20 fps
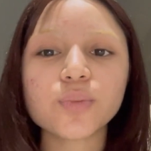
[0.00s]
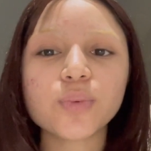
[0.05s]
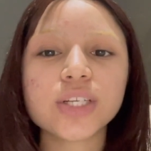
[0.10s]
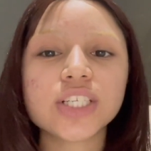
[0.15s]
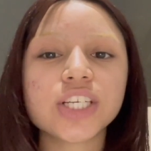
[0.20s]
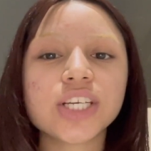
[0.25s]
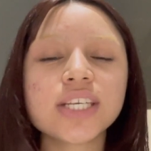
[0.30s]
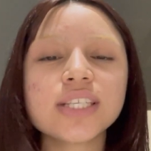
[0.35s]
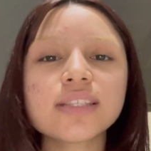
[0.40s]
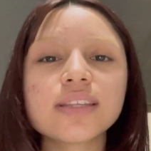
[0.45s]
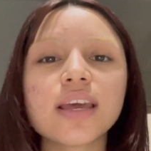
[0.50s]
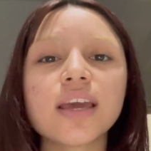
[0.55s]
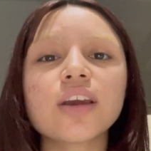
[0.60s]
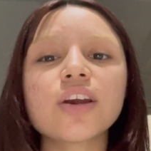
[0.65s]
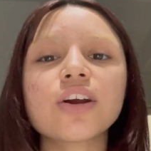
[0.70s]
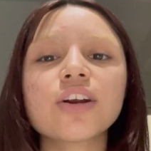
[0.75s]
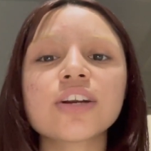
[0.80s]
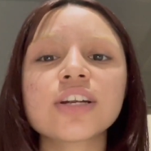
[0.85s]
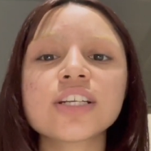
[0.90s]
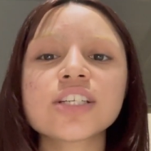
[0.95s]
which is
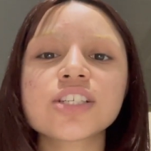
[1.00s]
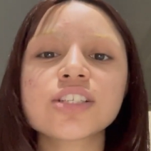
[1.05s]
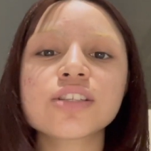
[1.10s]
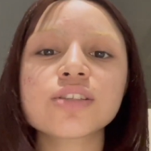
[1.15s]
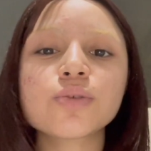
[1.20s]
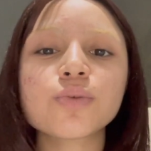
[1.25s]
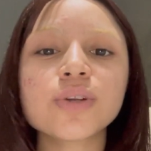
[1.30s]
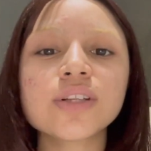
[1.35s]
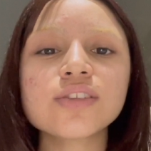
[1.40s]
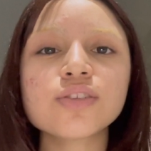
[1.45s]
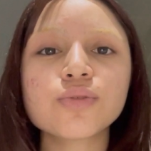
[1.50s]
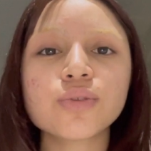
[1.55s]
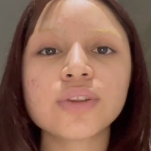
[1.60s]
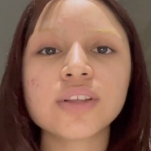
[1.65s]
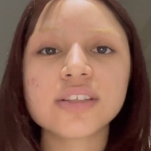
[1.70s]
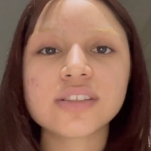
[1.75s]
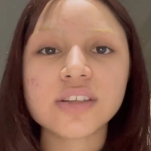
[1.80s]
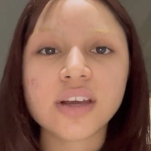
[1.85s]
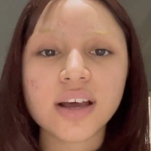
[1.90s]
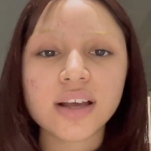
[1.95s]
encourage students to
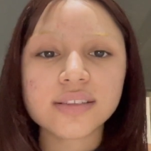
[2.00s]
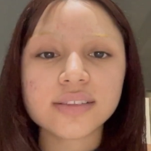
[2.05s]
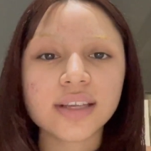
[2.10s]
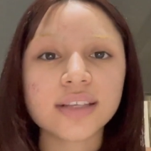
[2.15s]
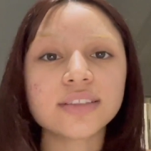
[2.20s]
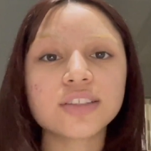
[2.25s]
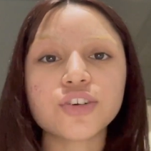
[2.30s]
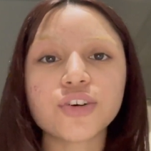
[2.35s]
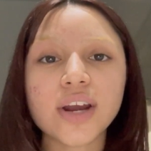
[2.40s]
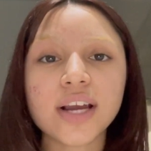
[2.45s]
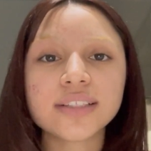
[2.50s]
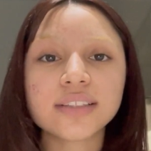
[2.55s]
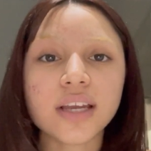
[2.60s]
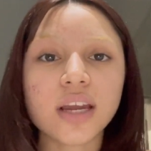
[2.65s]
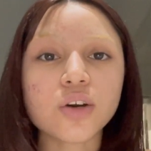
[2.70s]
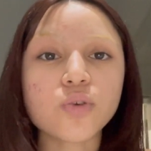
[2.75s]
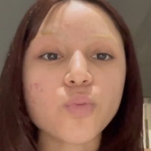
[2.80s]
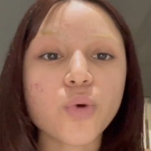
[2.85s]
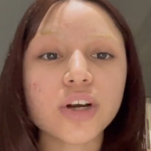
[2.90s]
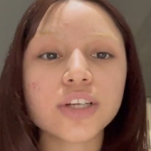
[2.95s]
discuss,
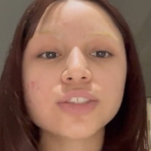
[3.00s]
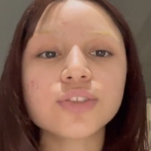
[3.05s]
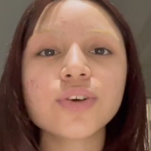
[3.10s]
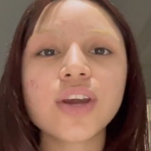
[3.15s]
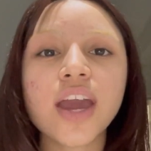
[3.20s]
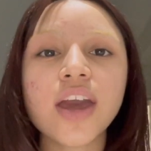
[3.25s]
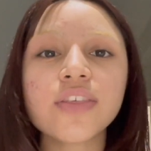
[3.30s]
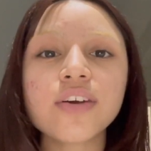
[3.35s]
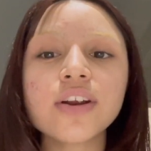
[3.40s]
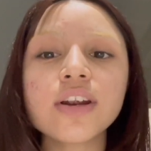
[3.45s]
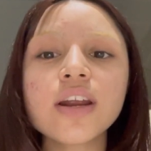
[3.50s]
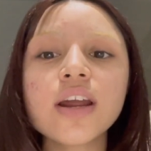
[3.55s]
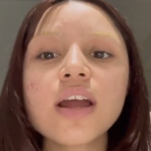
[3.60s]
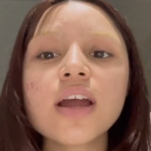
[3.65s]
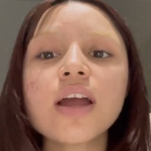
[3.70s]
interact, and work together